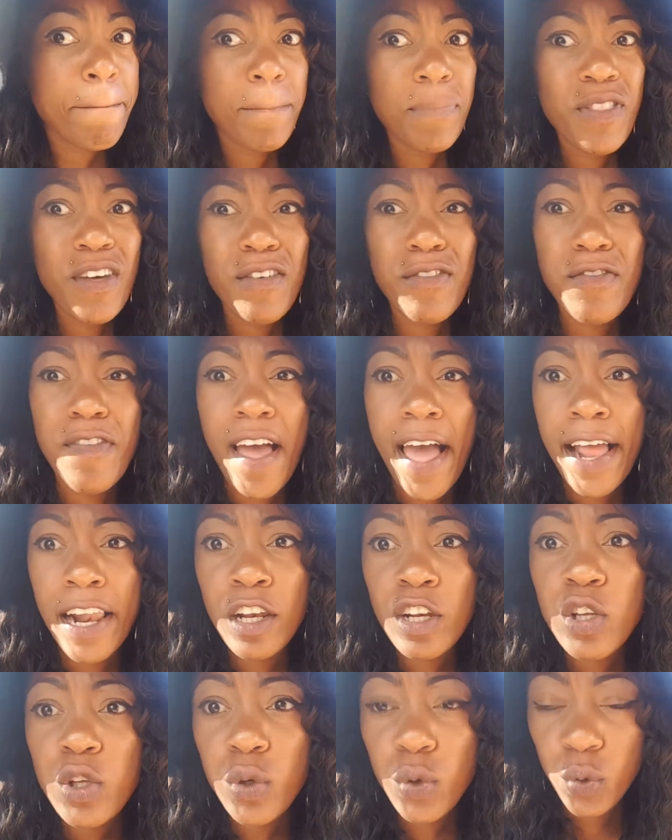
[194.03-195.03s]
the
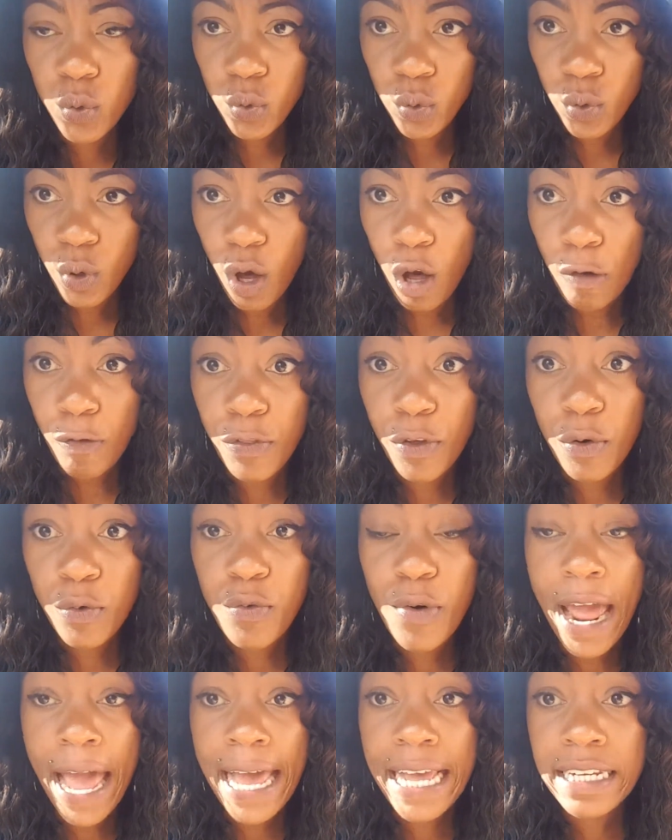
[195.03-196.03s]
value of the
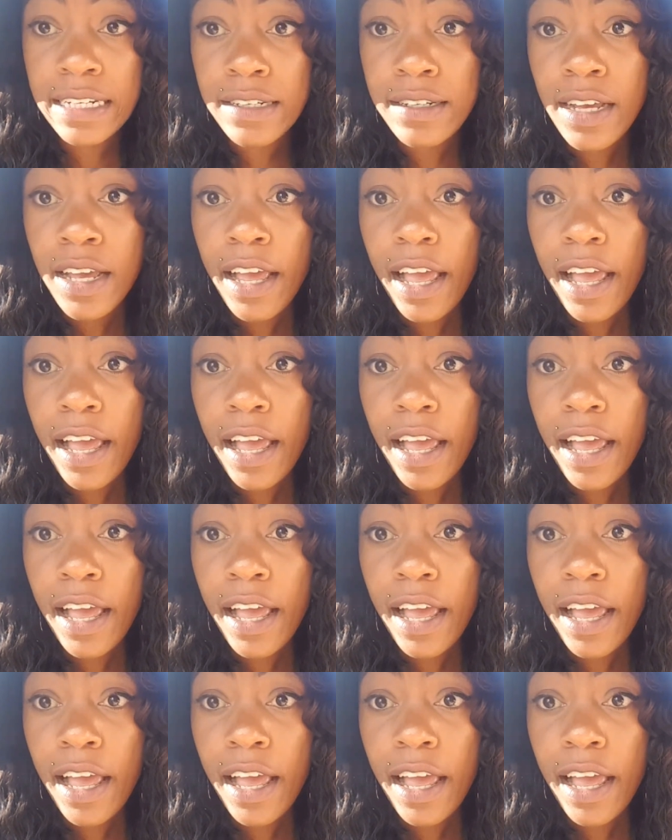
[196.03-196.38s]
rand